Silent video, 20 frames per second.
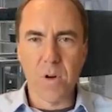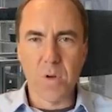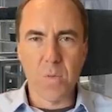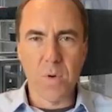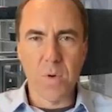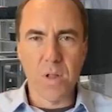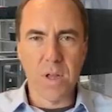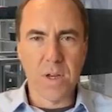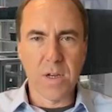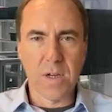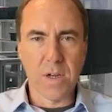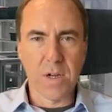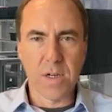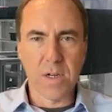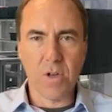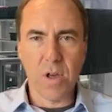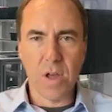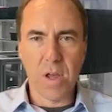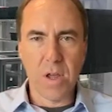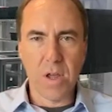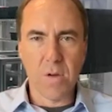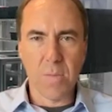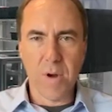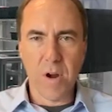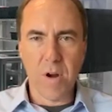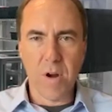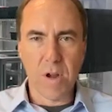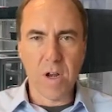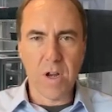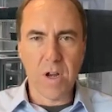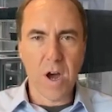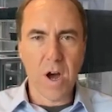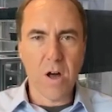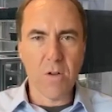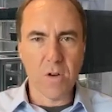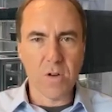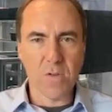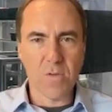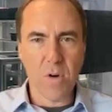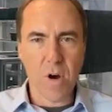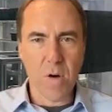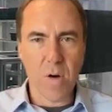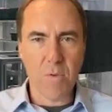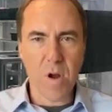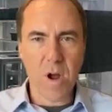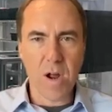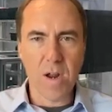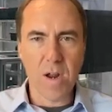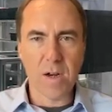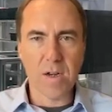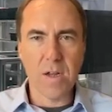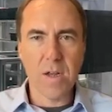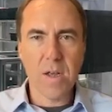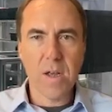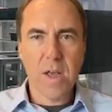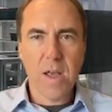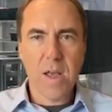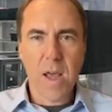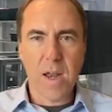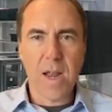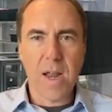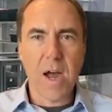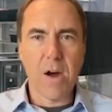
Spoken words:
willing to exchange American dollars for our product. And now